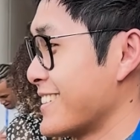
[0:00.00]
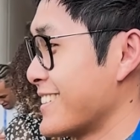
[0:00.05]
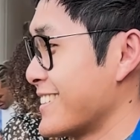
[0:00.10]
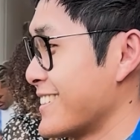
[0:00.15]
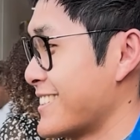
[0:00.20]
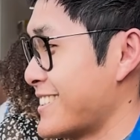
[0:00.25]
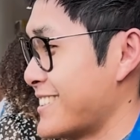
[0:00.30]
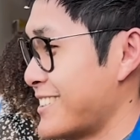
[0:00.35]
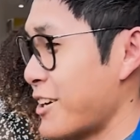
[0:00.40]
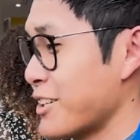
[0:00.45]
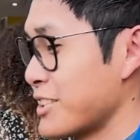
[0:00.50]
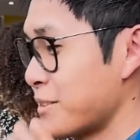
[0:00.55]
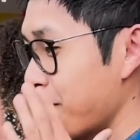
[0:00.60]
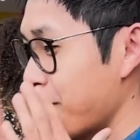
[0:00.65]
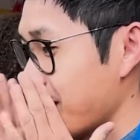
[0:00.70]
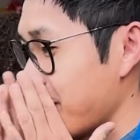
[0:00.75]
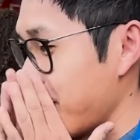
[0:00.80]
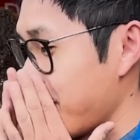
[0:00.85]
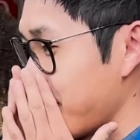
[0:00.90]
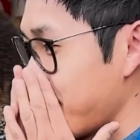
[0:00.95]
Really good. Don't
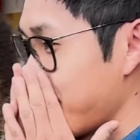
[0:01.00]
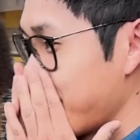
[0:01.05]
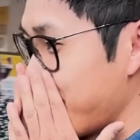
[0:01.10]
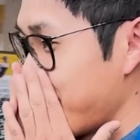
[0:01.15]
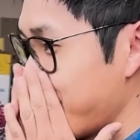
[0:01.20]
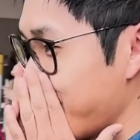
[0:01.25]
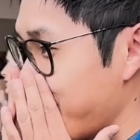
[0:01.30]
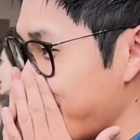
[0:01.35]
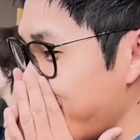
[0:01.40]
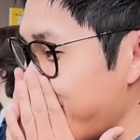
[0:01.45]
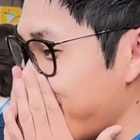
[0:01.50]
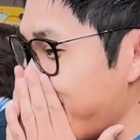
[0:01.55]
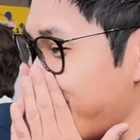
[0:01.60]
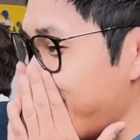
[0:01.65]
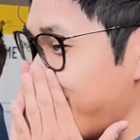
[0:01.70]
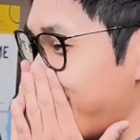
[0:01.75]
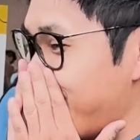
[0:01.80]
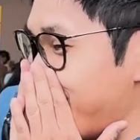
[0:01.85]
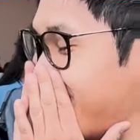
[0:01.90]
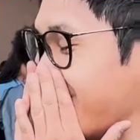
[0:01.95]
one. Smells
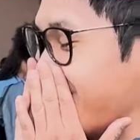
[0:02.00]
great.